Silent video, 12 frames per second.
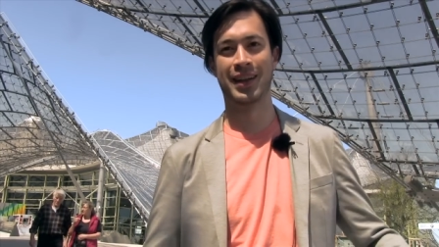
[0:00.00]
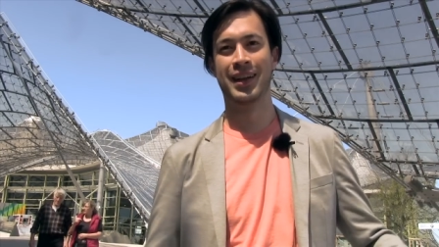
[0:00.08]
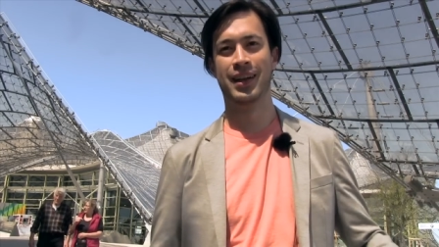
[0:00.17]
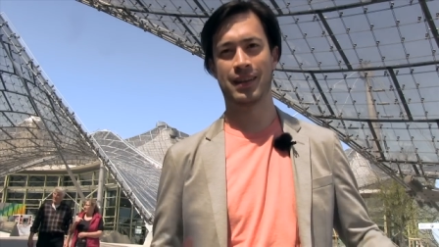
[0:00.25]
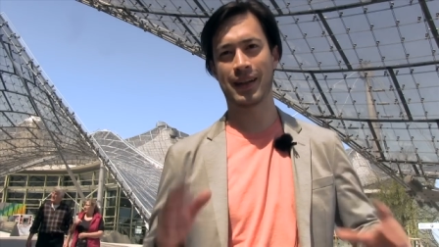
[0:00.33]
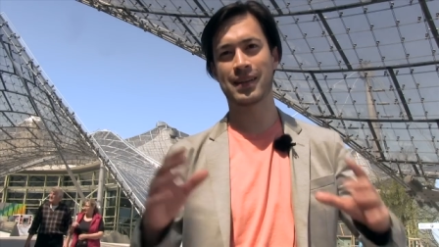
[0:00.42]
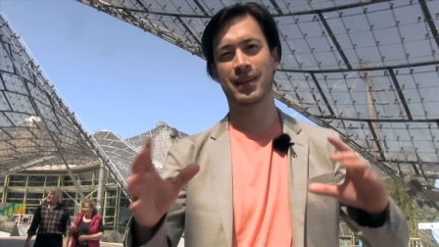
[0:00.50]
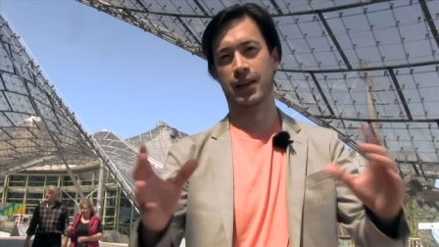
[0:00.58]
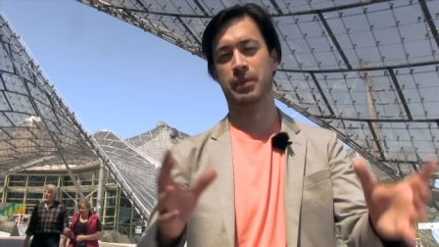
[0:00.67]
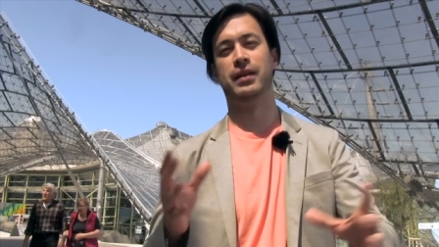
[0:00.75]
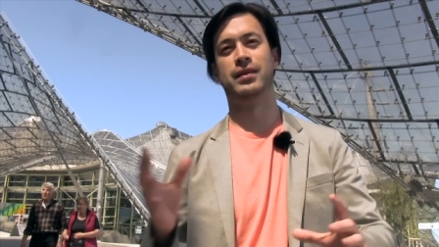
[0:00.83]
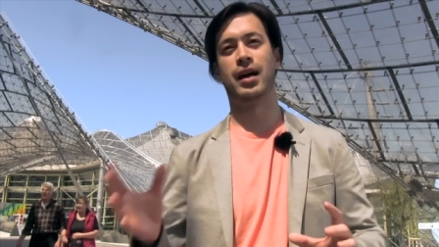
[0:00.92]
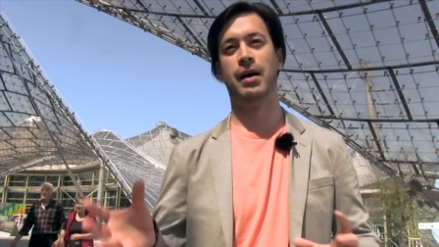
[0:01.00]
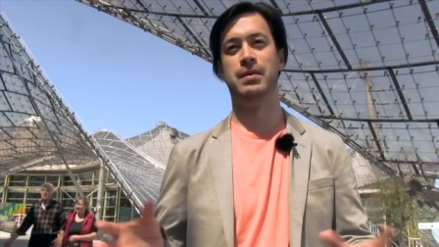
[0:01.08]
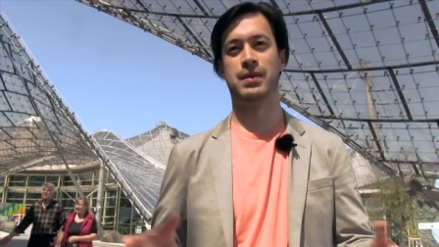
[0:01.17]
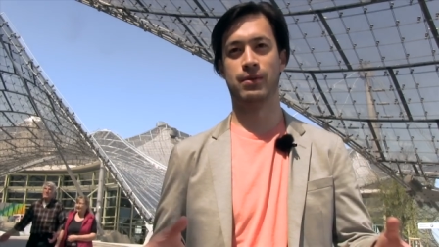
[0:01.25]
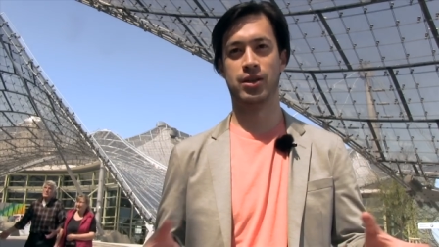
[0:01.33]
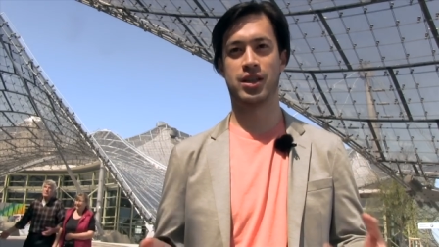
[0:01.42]
It takes a little bit of
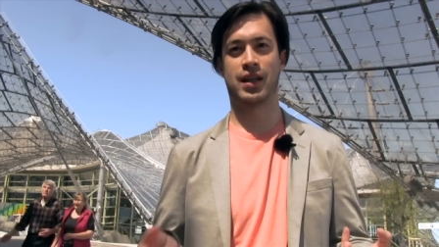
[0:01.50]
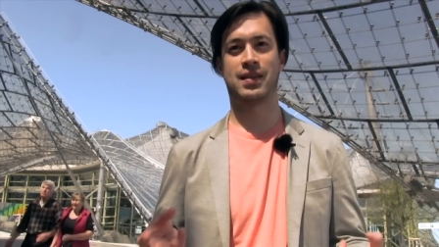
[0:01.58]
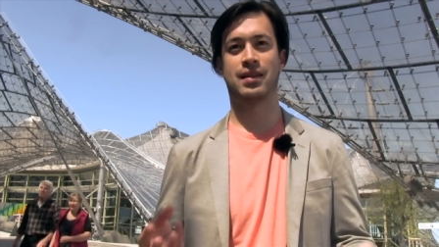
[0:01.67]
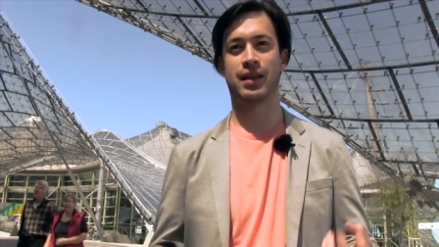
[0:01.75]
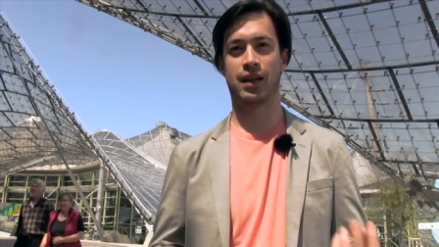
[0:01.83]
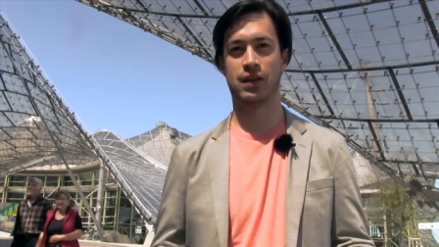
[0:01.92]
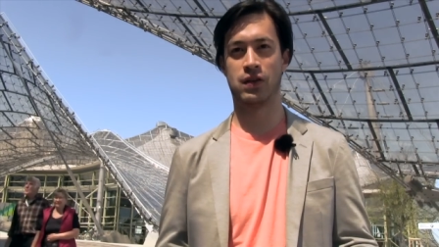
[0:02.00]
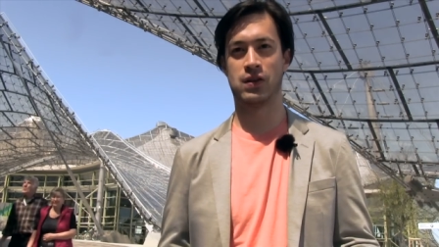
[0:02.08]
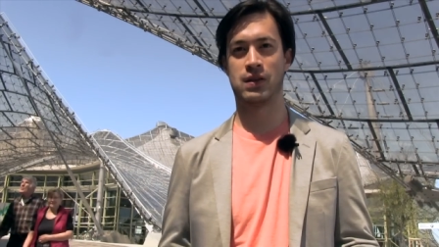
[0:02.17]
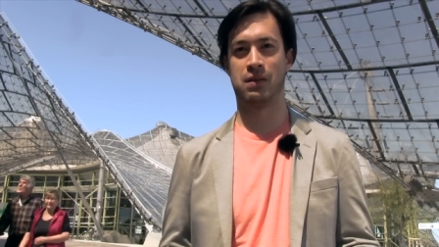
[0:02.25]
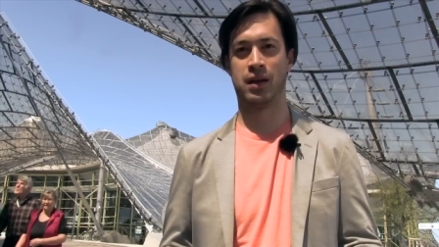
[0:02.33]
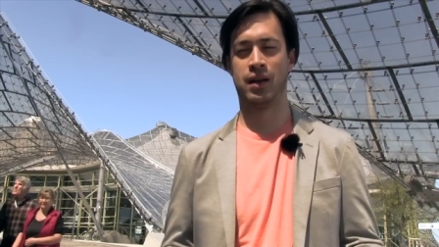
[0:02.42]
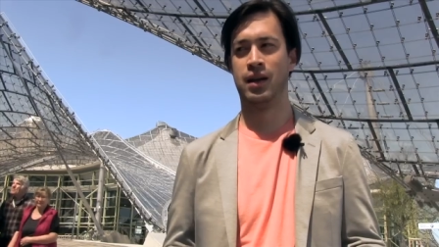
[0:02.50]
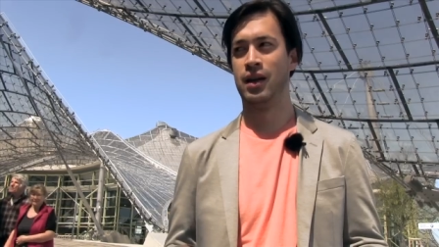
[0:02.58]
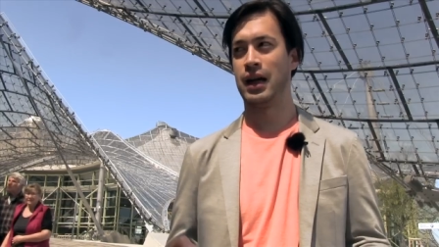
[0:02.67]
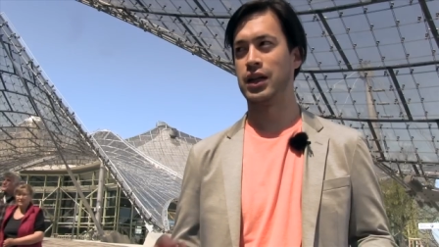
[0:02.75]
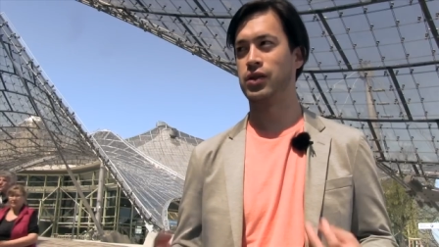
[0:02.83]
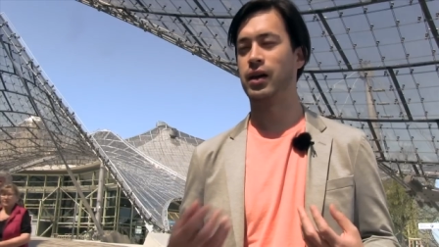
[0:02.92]
time to adjust and get used to it
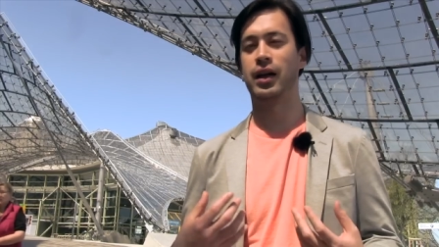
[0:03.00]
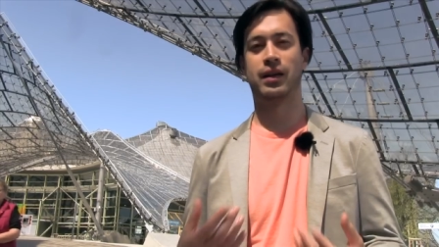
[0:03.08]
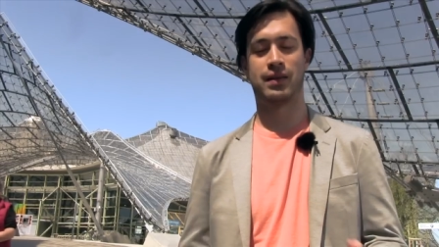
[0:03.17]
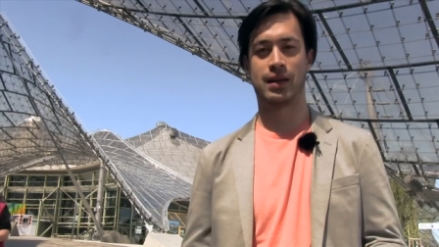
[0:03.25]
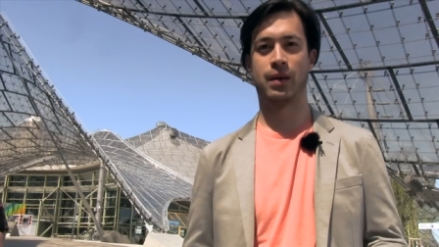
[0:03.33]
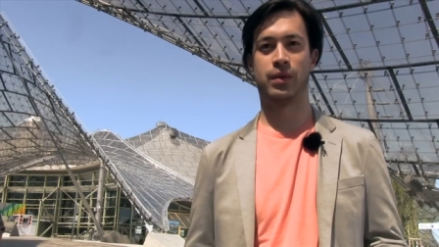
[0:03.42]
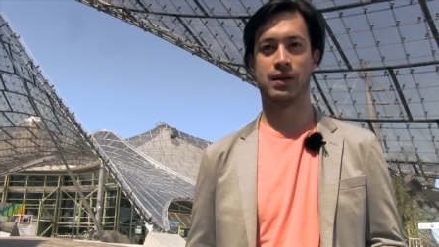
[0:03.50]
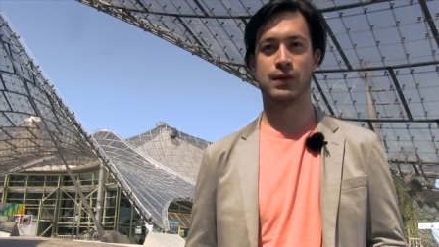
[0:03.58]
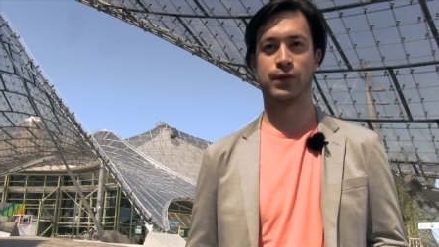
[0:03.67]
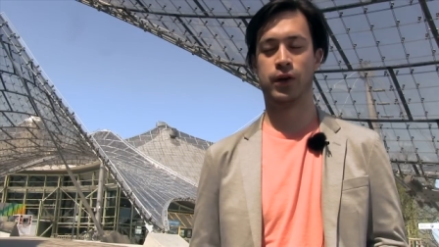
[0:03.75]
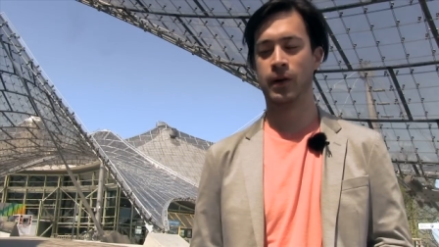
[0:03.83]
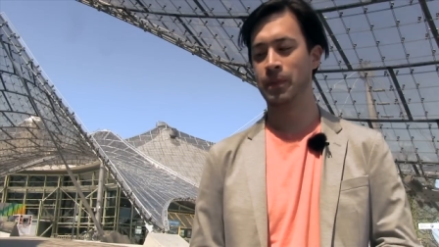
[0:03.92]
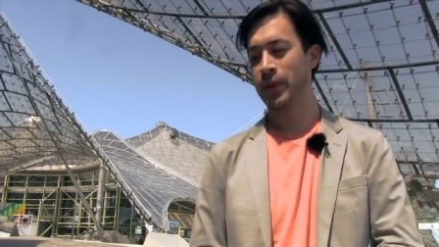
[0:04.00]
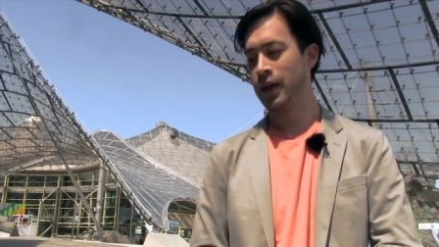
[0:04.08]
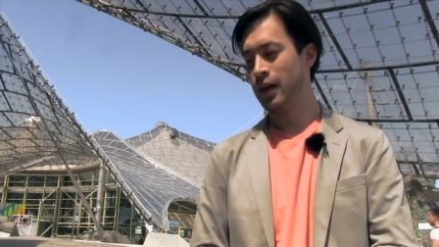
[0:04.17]
and try and understand what it's for.